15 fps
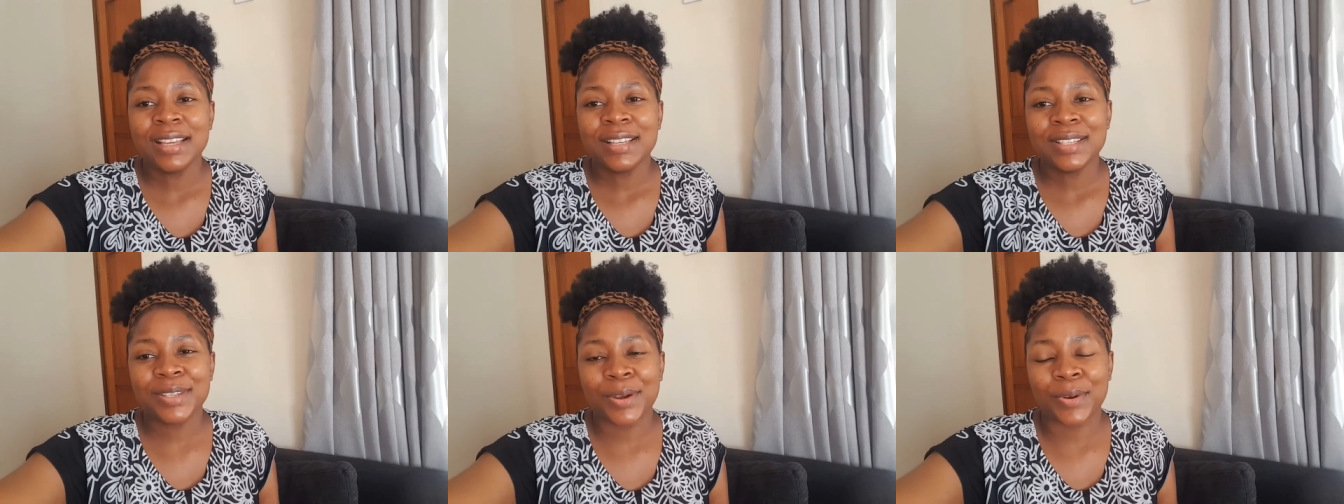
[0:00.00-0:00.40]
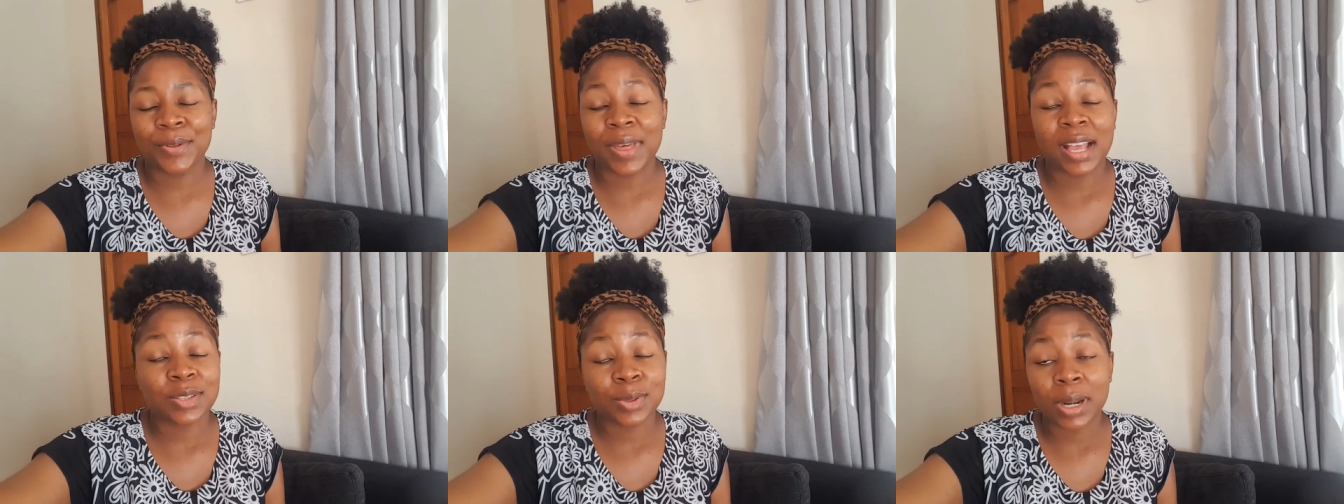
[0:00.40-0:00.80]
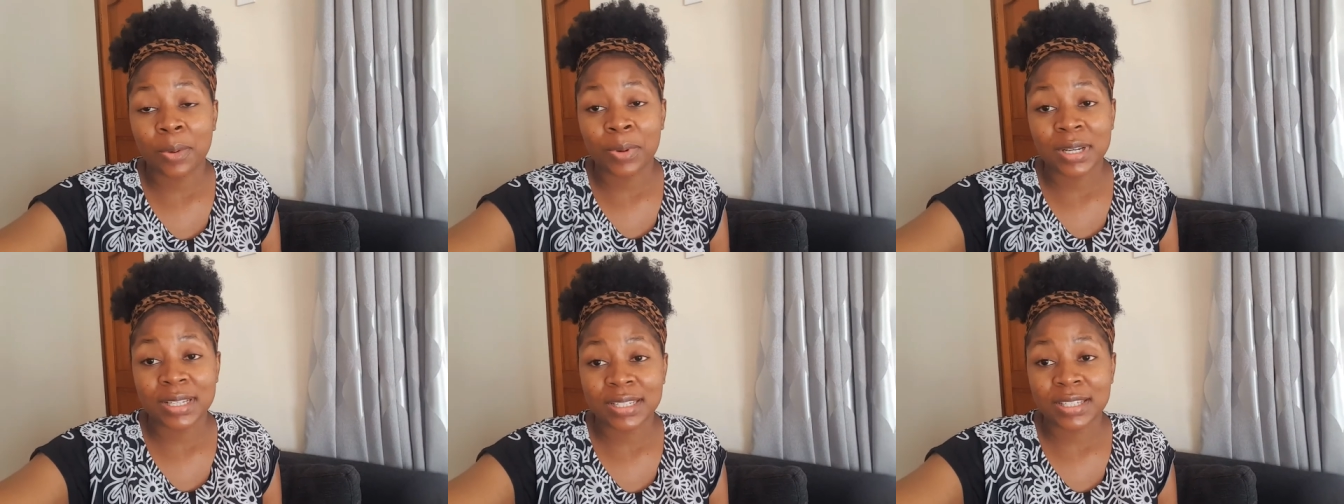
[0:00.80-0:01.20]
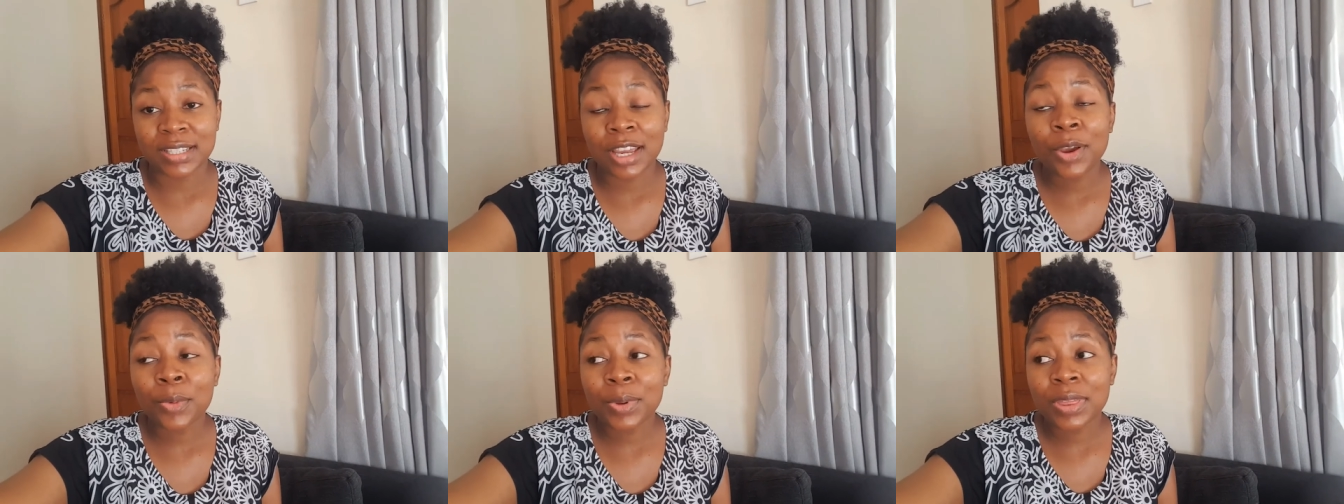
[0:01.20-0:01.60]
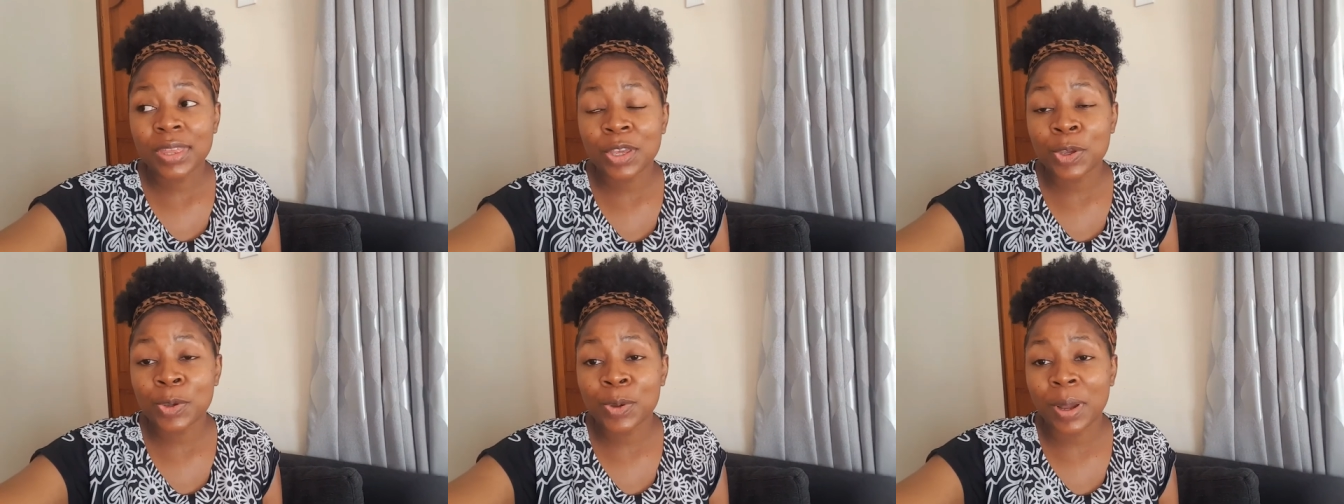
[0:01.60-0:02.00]
So that's what I wanted to share with
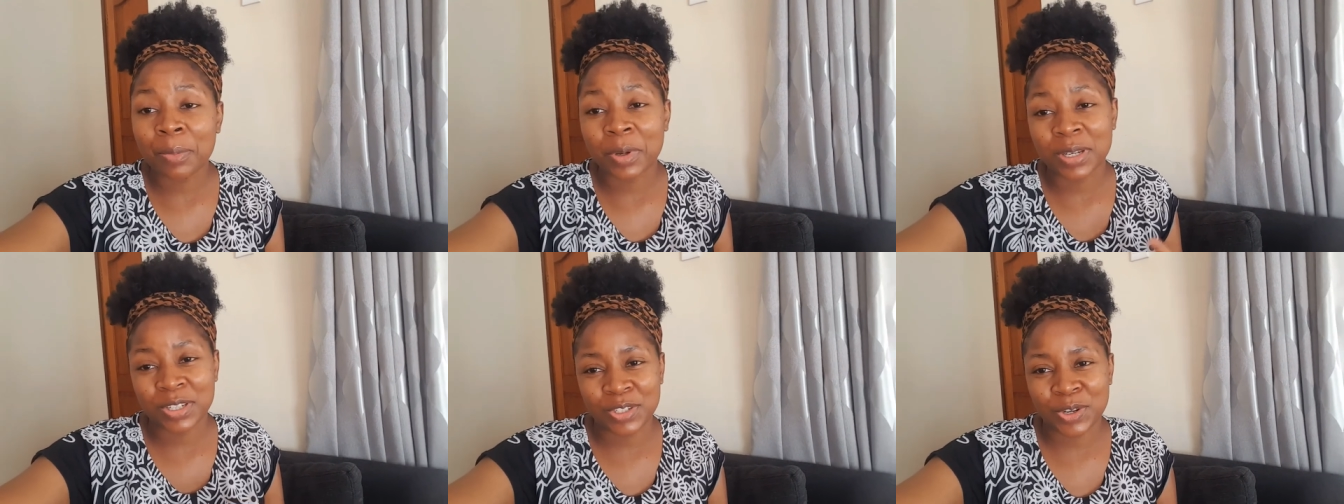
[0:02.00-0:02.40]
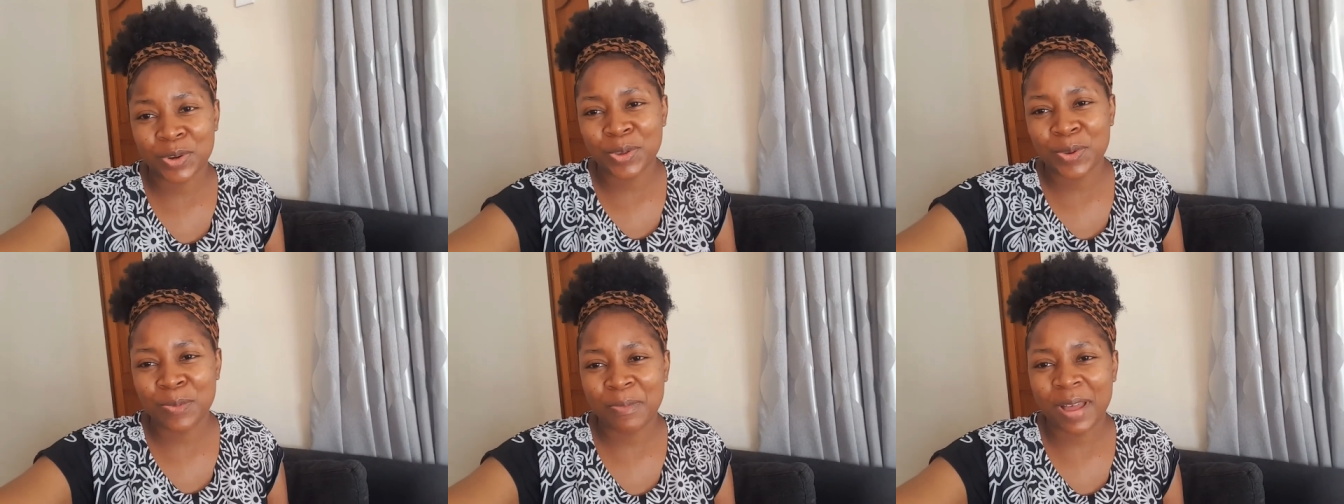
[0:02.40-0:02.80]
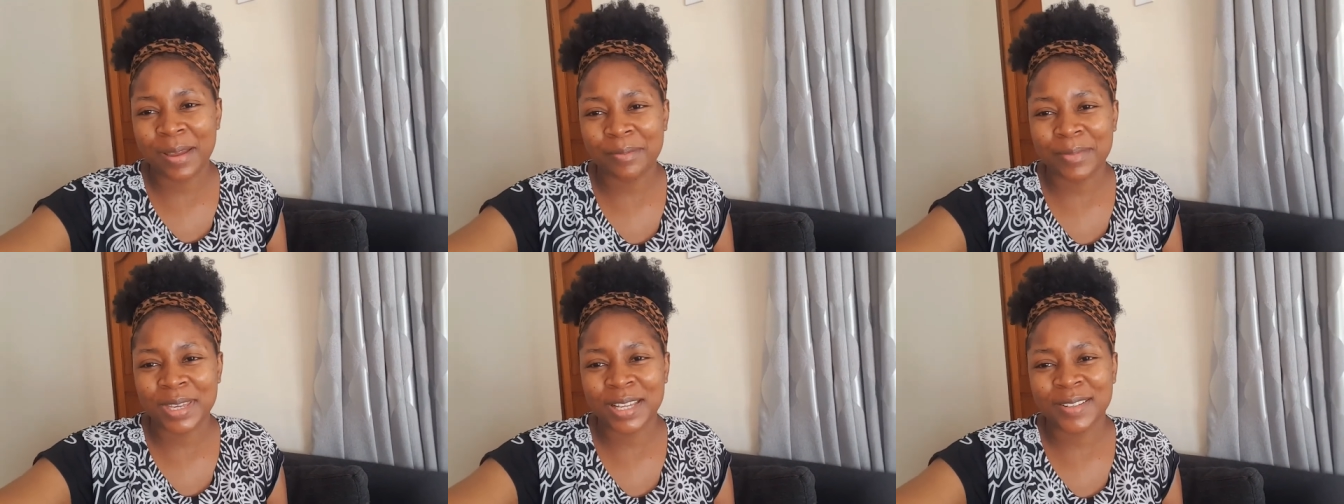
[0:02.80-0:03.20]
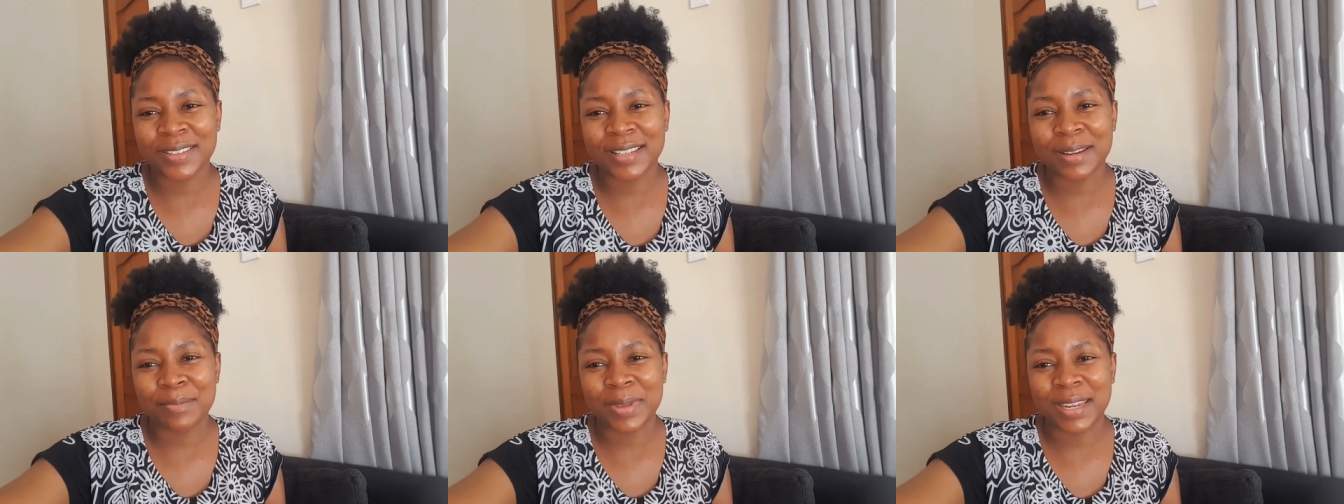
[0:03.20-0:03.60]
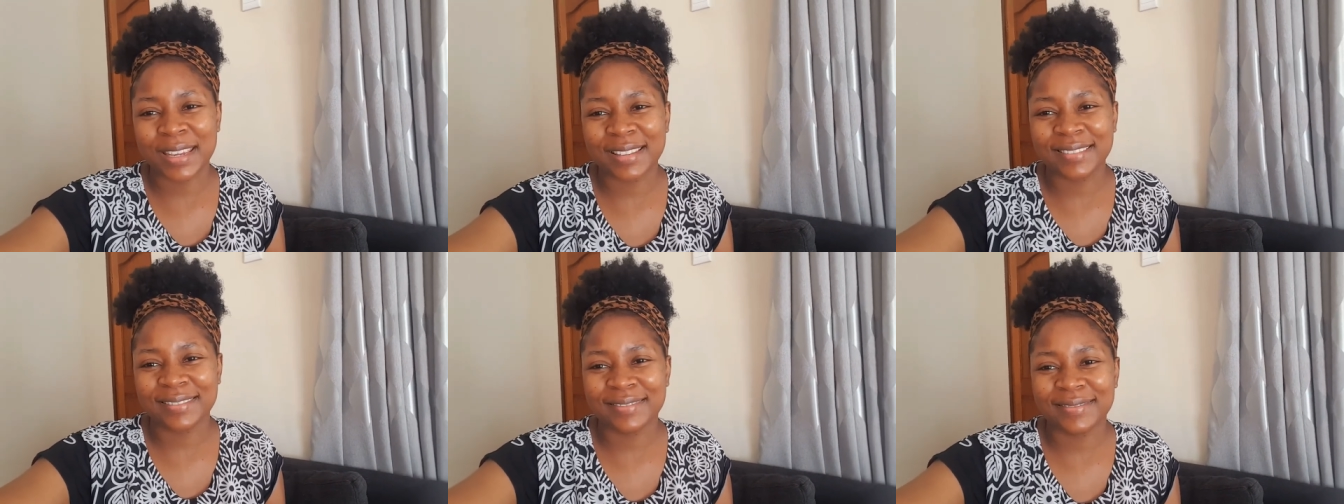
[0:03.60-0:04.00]
you. I'm going to show you my meal in a minute.